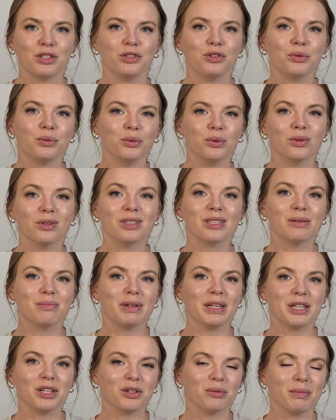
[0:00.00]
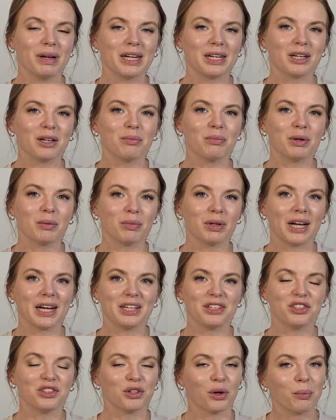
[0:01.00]
tools that make your makeup apply
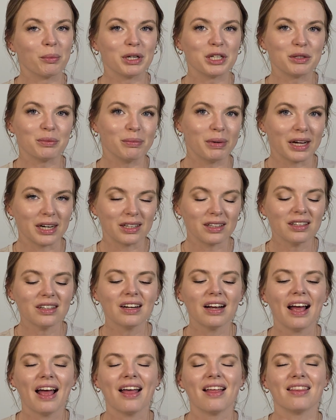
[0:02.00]
so much better,